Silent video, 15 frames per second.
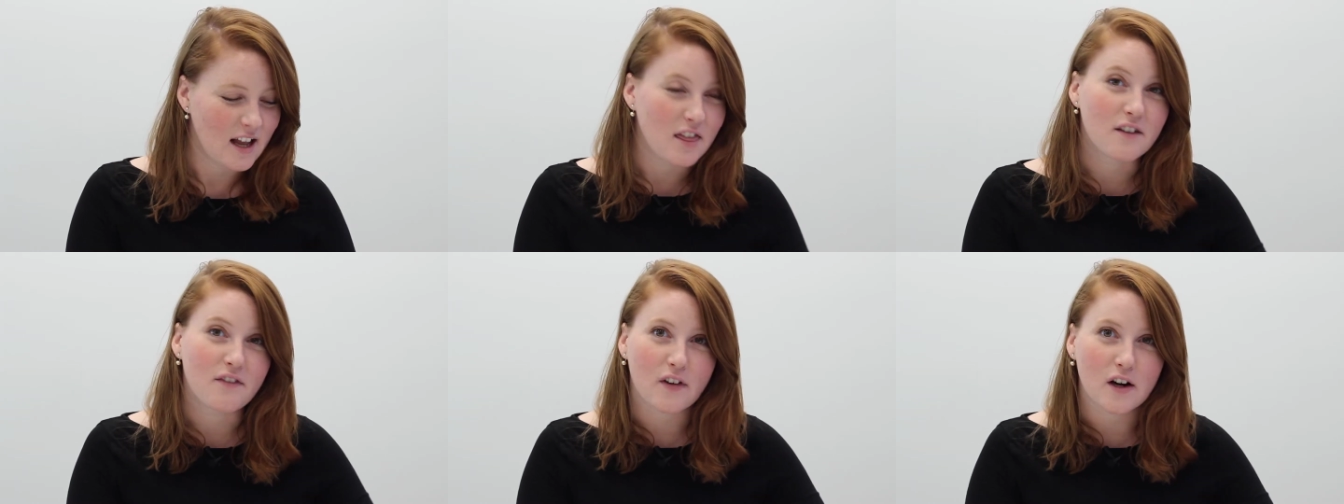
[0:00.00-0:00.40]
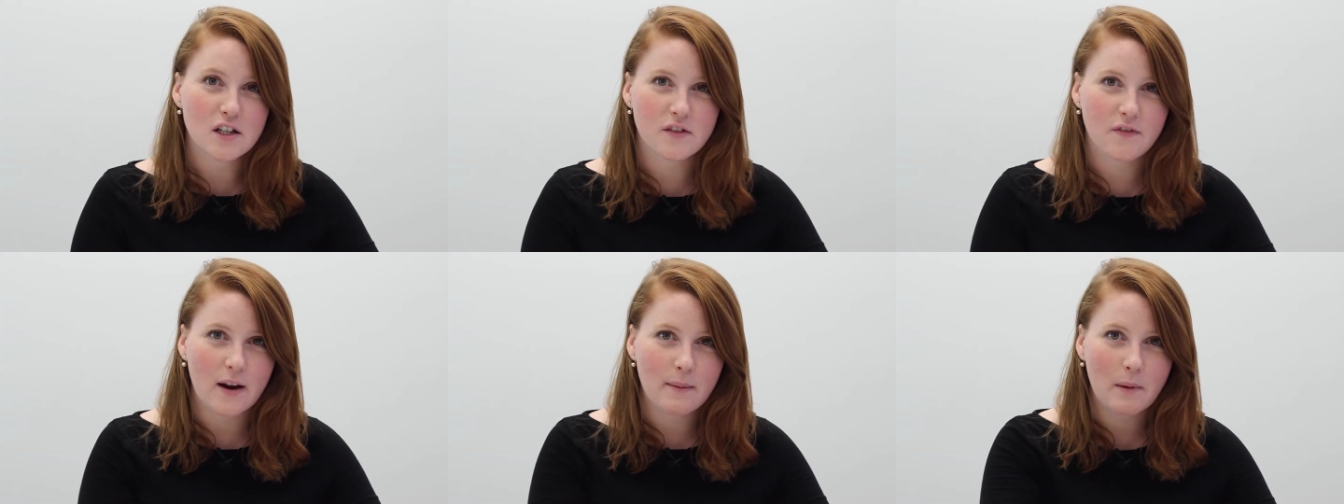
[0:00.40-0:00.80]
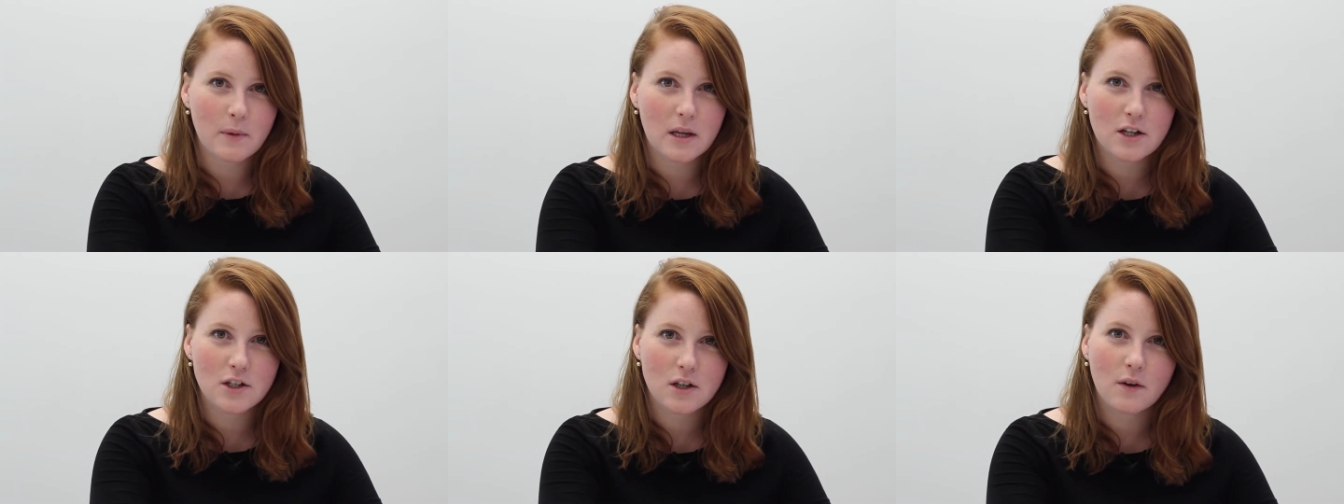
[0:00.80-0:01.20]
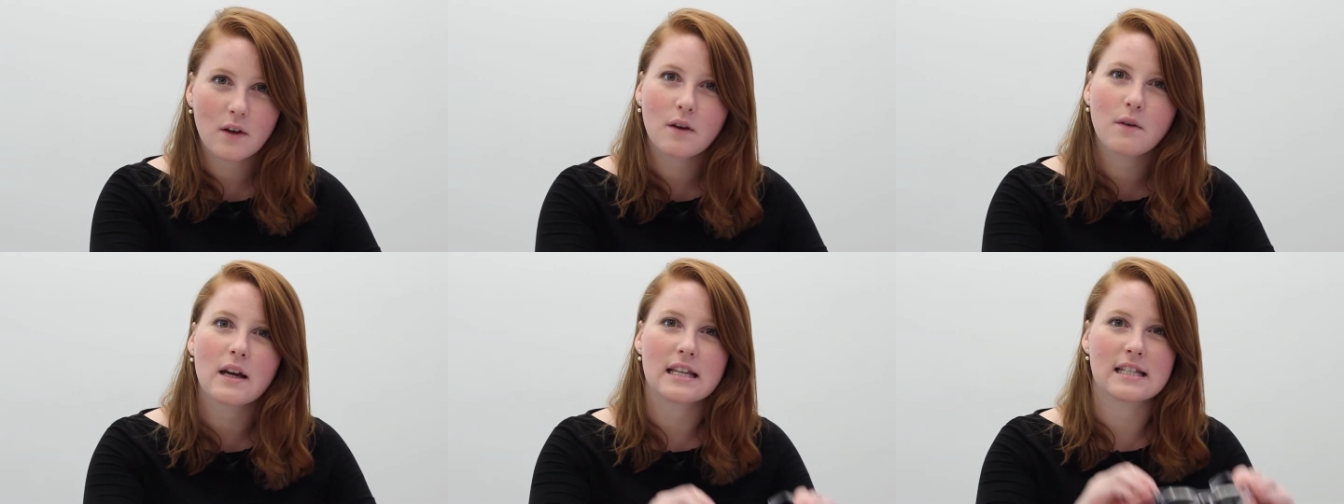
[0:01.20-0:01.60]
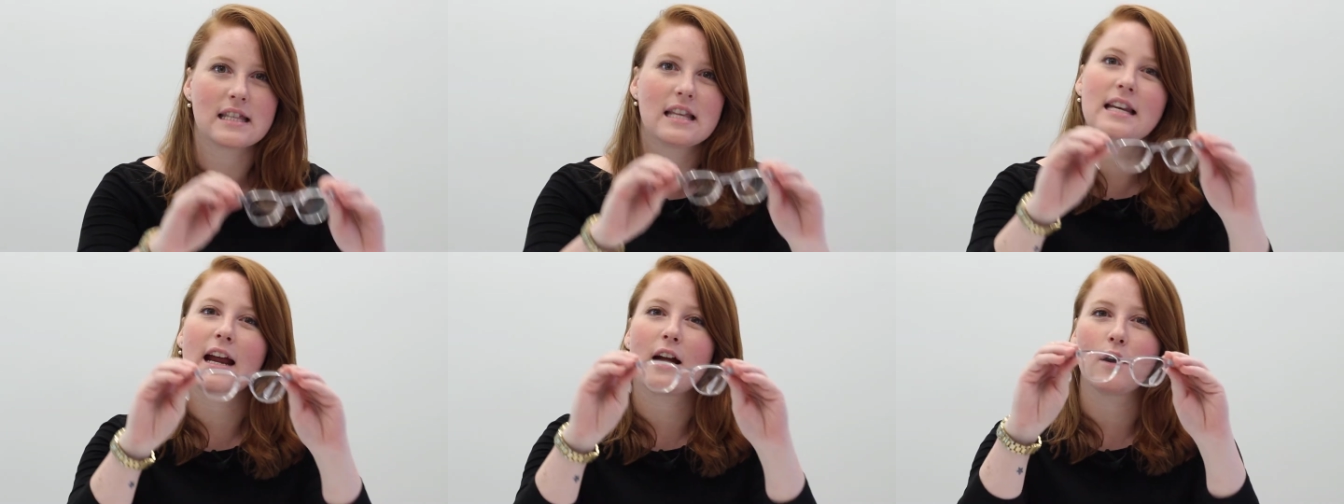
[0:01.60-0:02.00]
The first frame I'm going to show you is
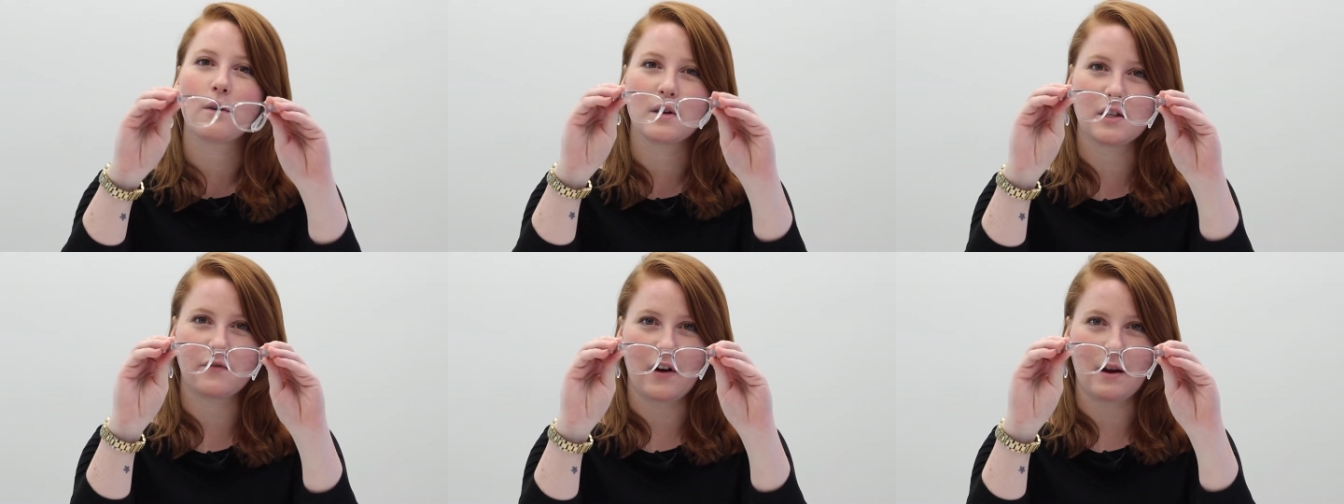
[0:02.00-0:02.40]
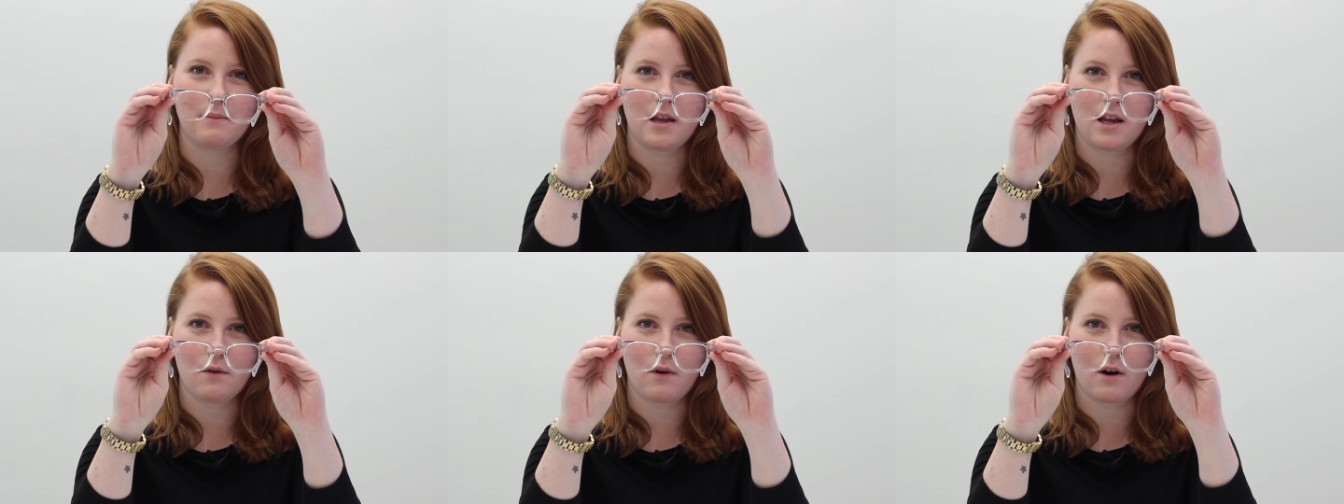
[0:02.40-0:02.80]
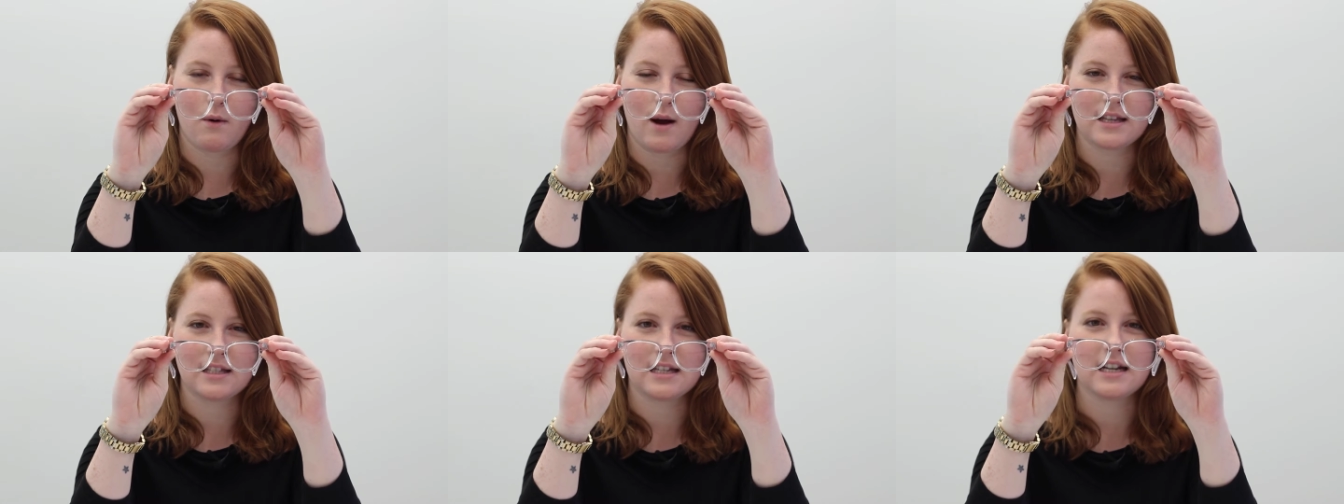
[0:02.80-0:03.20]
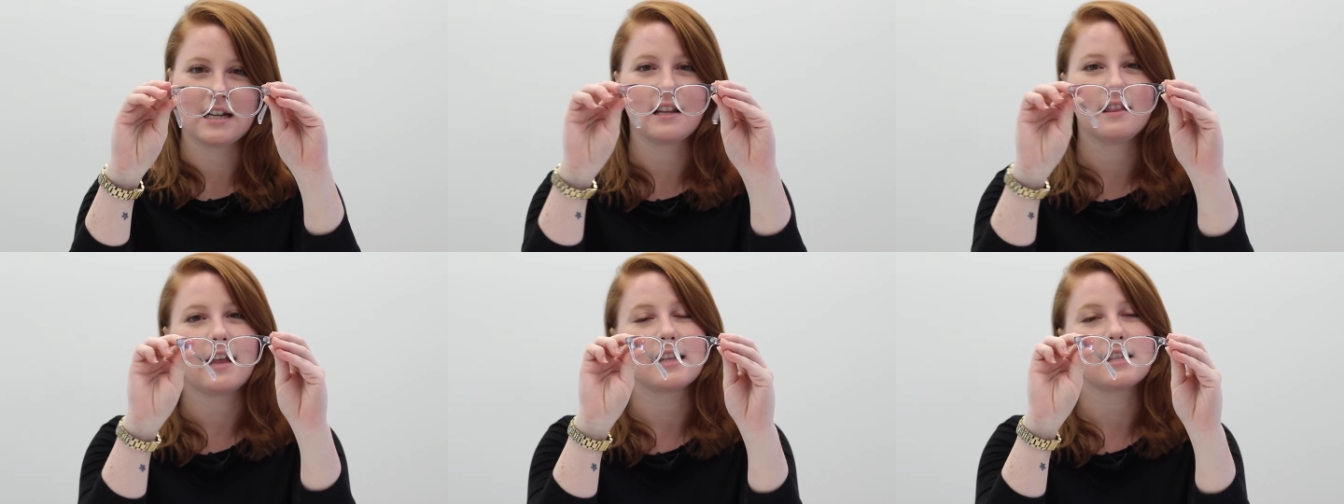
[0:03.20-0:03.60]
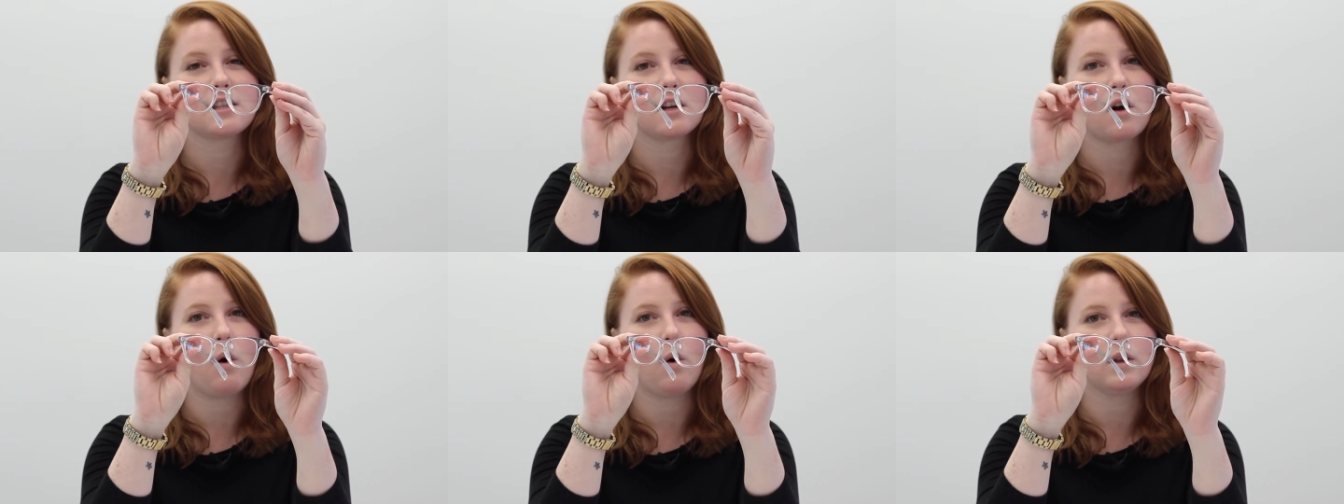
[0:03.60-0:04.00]
the narrowest frame that you requested. That's
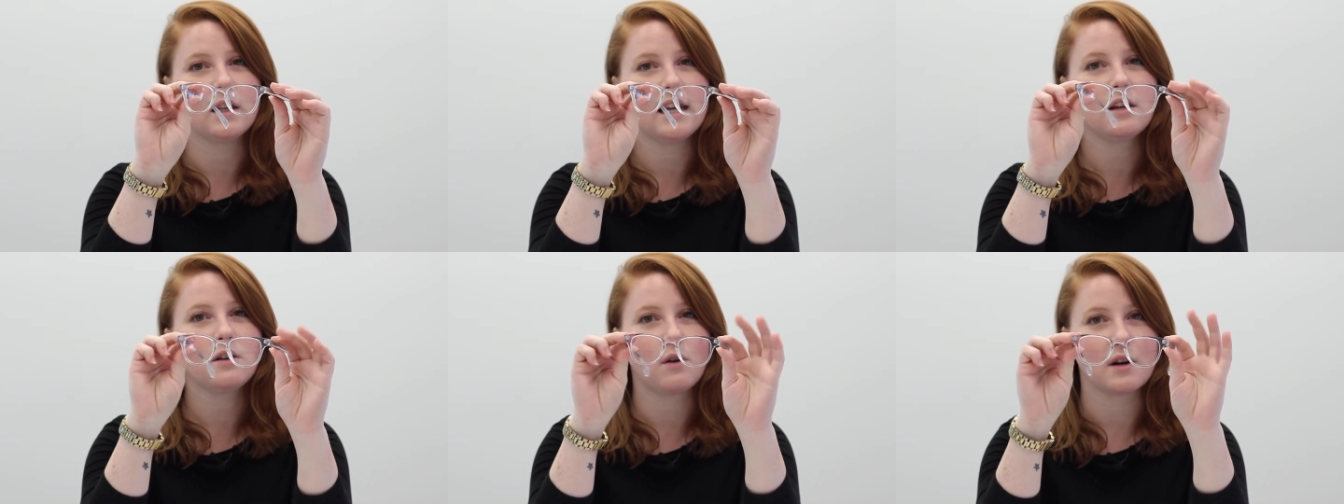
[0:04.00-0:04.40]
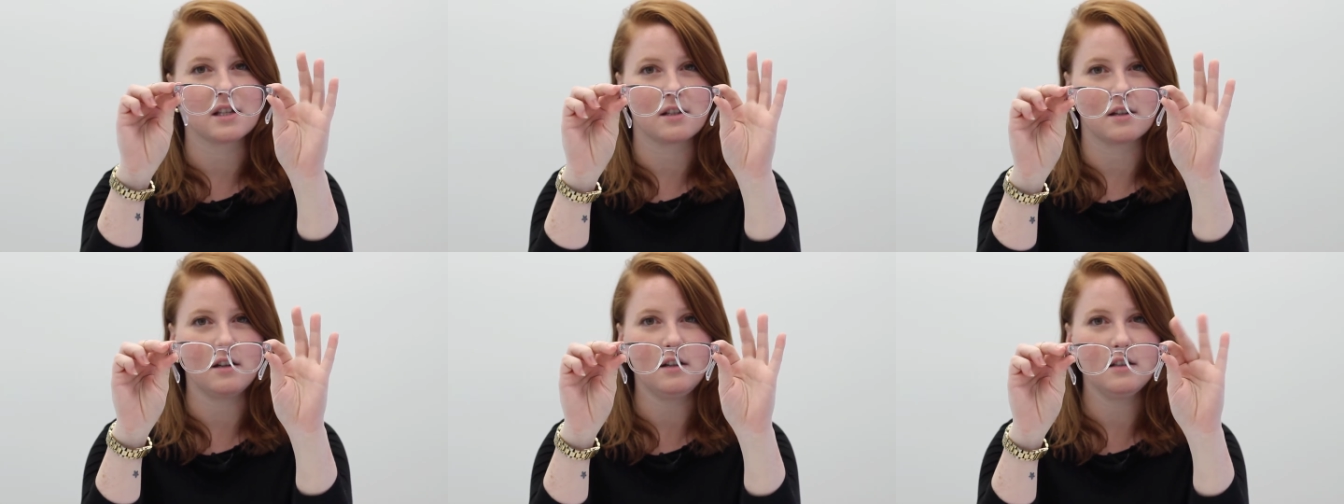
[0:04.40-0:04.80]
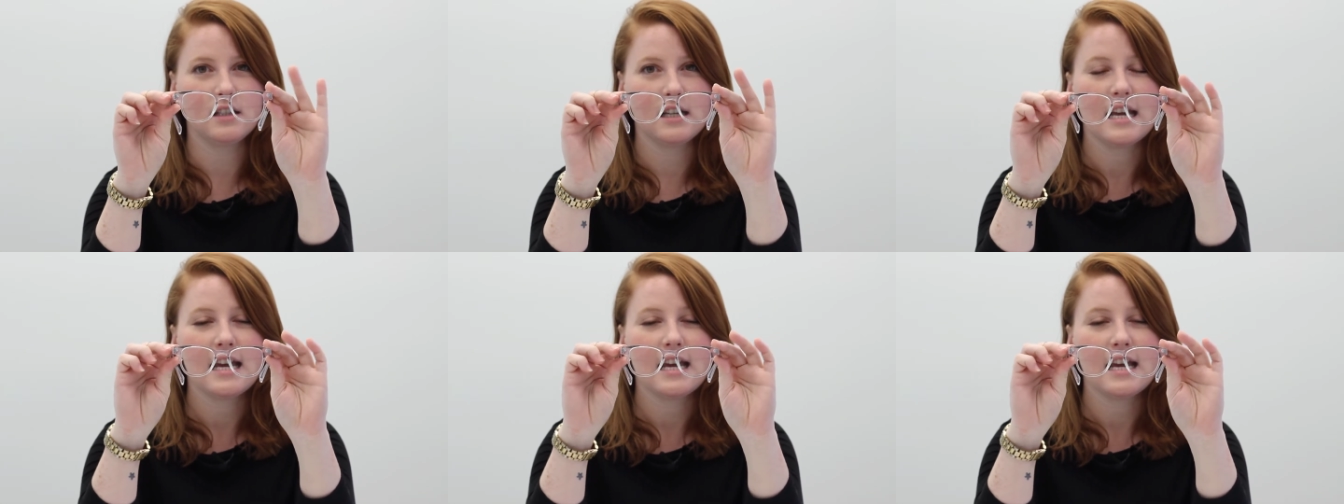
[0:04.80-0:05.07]
the Coley in Crystal.